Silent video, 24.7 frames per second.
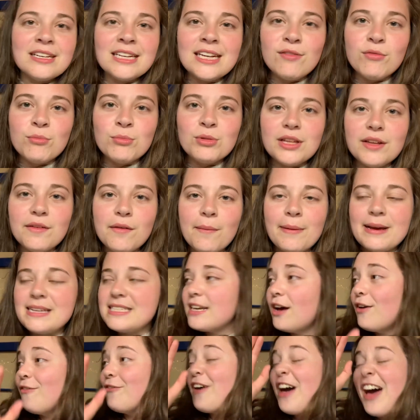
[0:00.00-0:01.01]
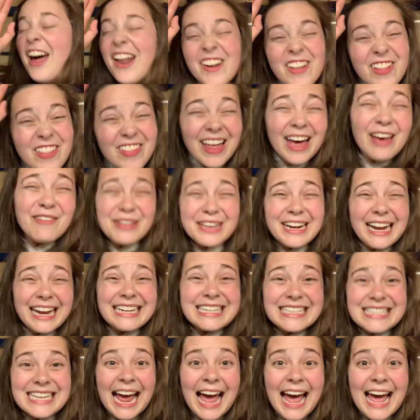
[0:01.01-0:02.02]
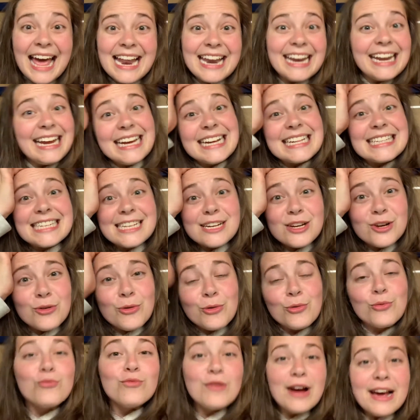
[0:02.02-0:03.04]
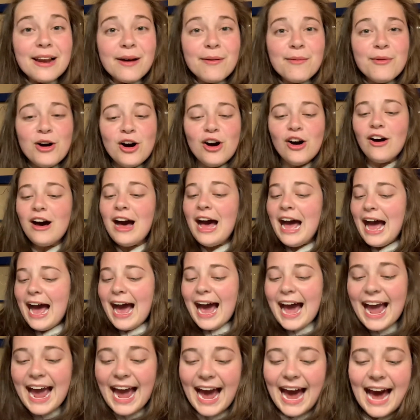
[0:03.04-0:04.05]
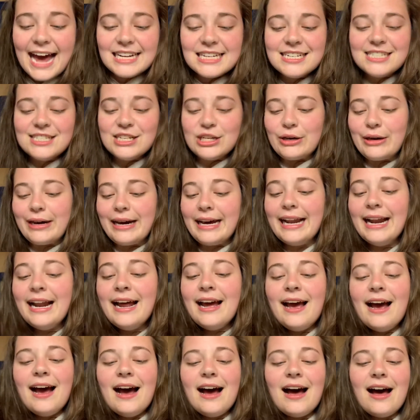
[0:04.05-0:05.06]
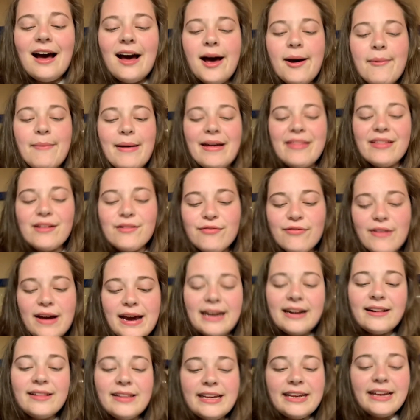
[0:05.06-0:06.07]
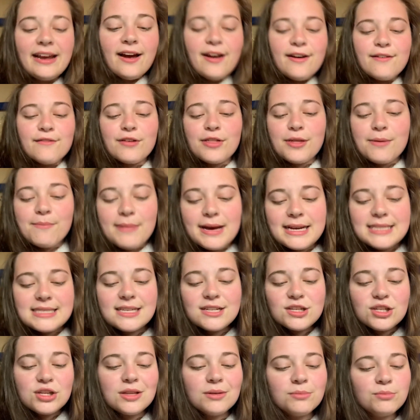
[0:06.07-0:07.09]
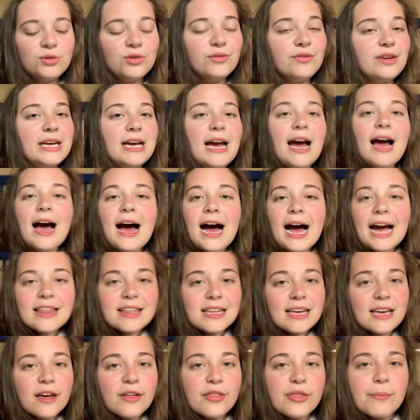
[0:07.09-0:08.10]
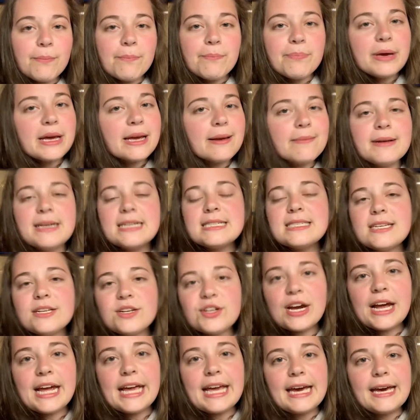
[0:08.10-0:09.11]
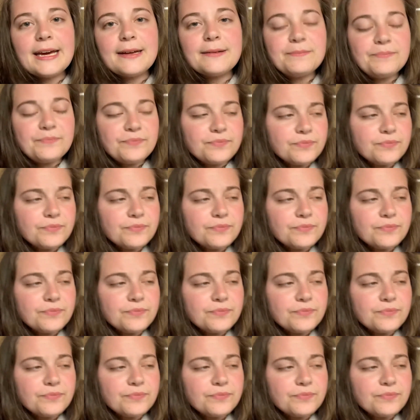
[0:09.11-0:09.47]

even believe it myself. An 11 out of 10. It's incredible. I had to do it. And then finally, for the message of the movie, I think the big message I get